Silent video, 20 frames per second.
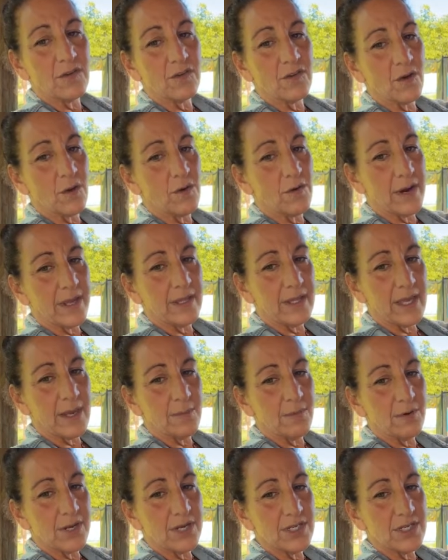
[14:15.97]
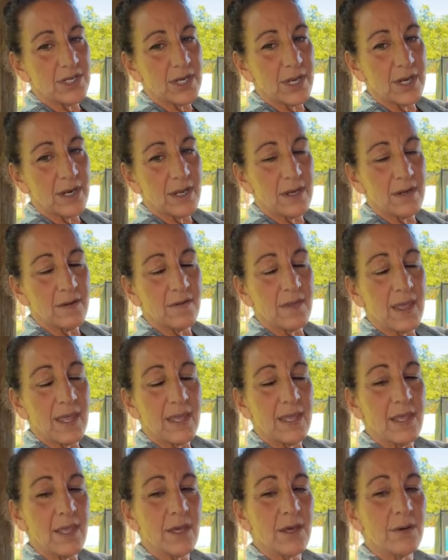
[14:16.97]
So greatly appreciate it.
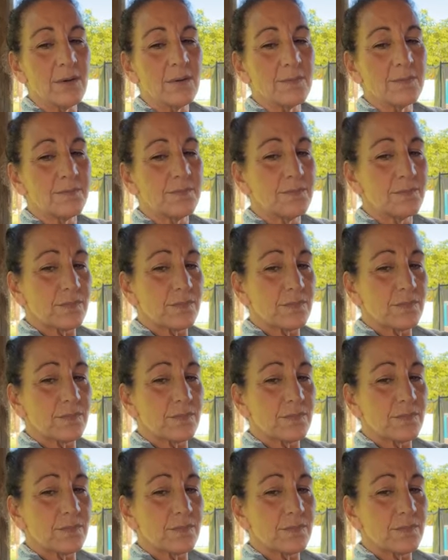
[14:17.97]
Thank you.